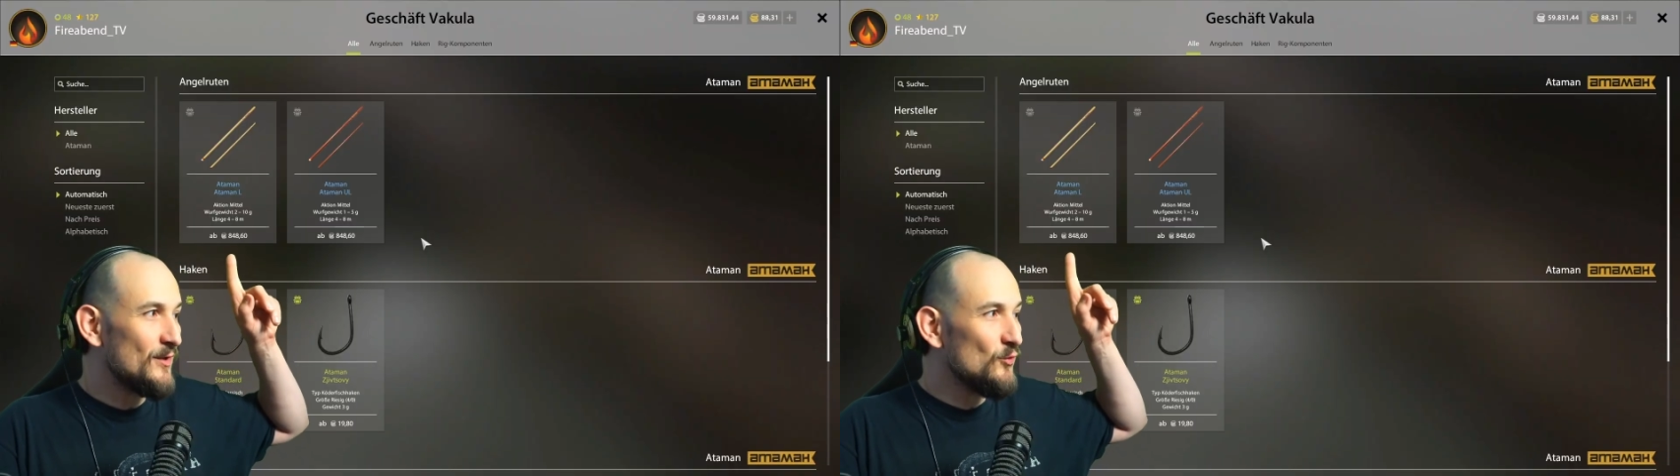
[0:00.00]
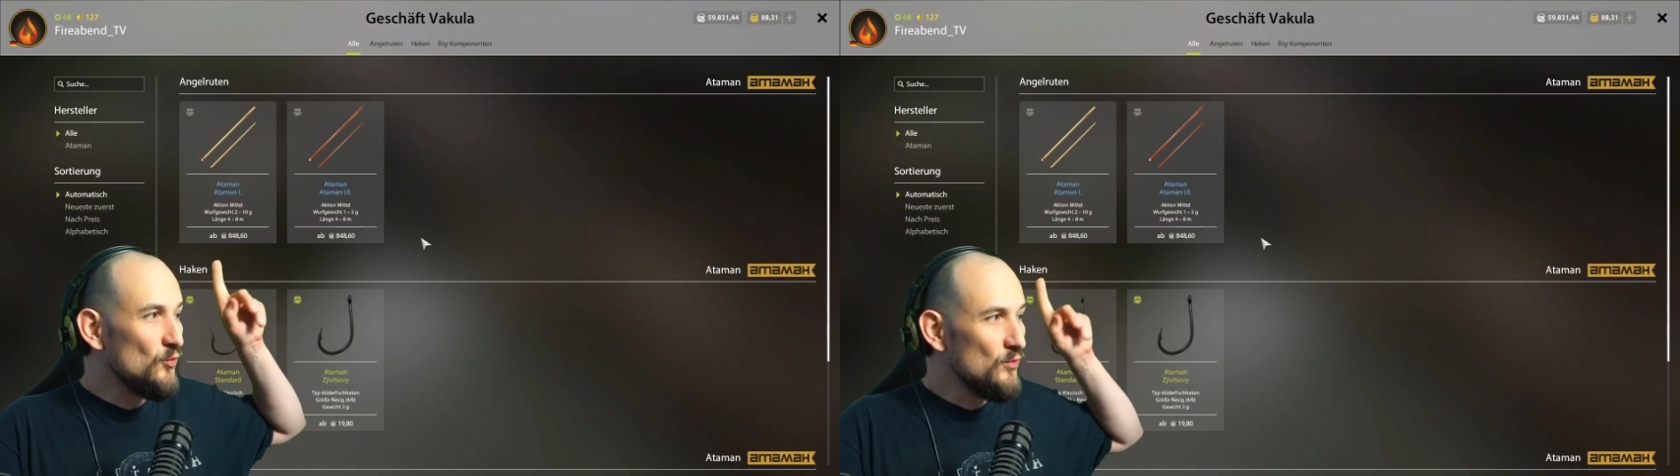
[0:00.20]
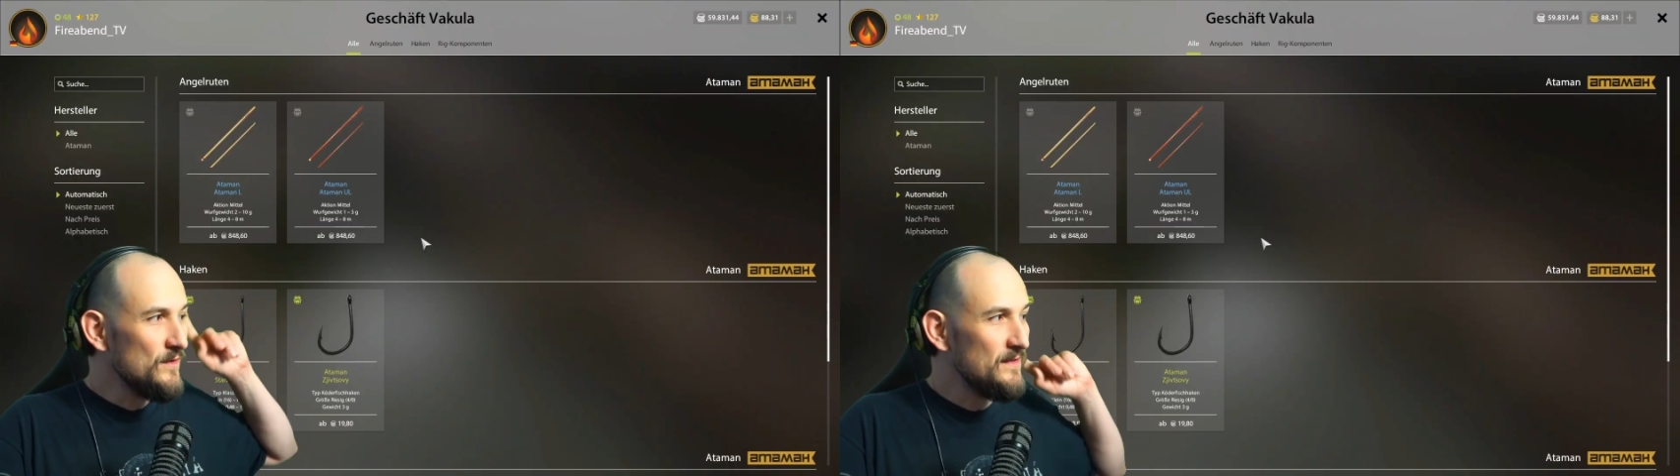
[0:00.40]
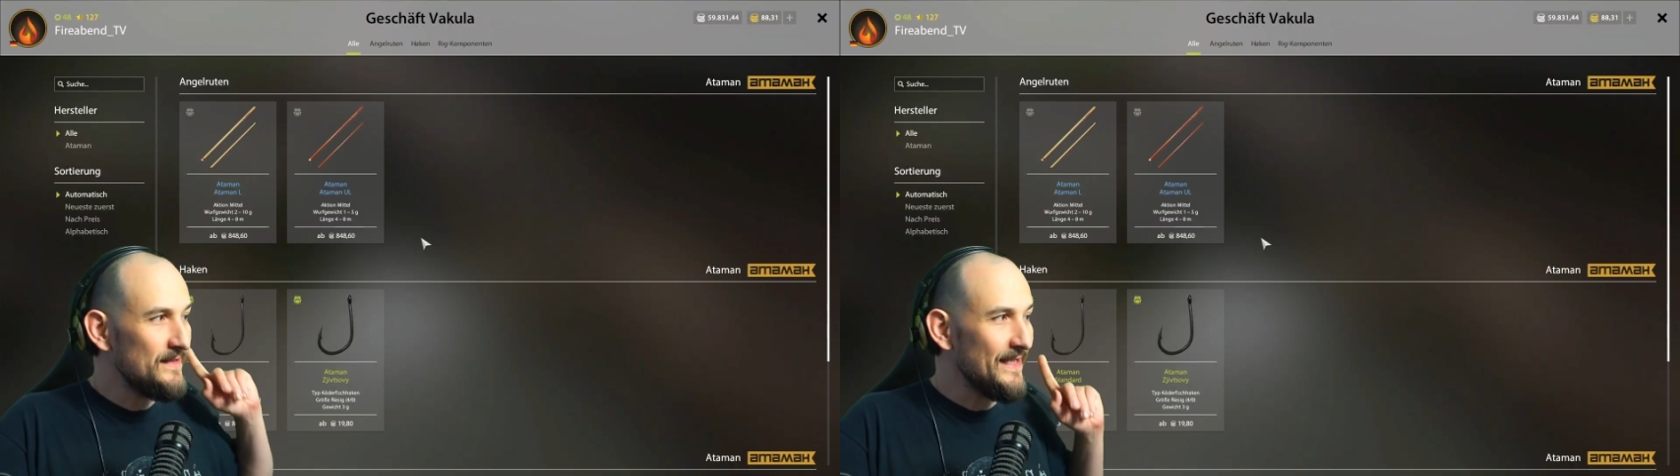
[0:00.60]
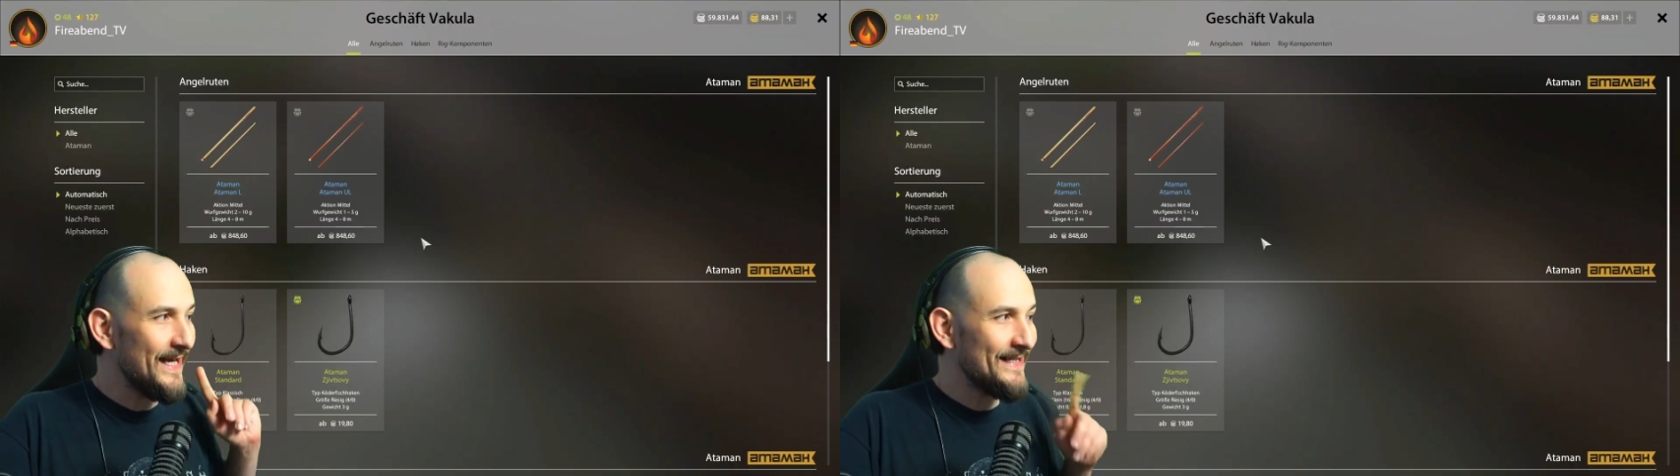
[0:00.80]
right here at the
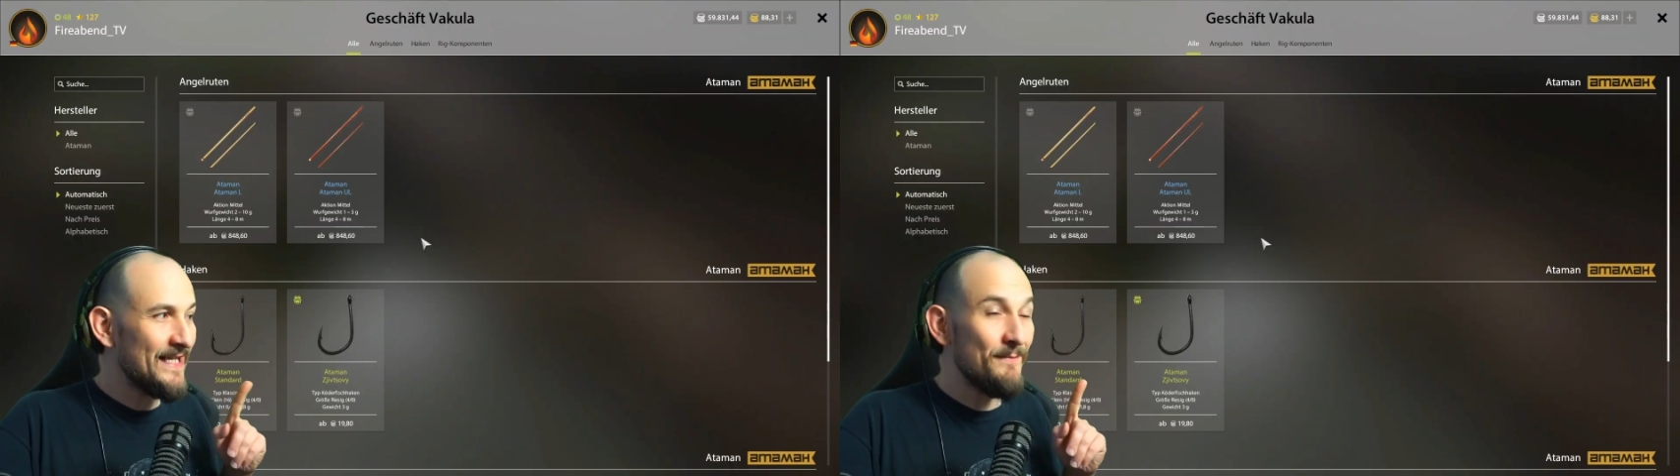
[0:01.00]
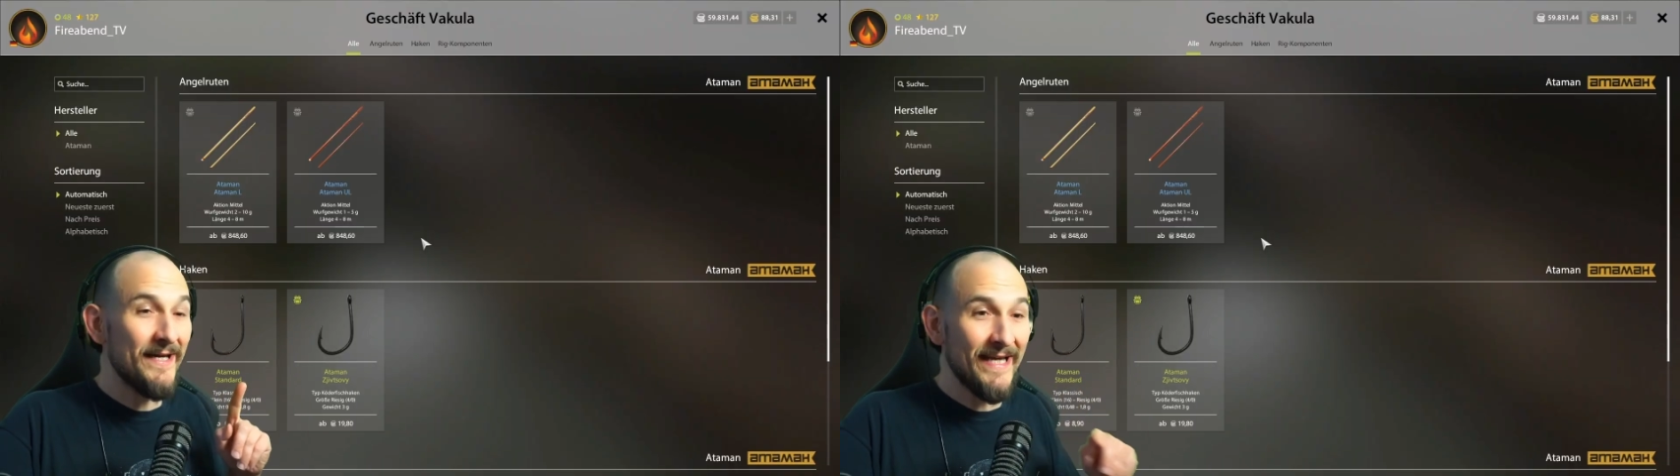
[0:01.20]
Donets.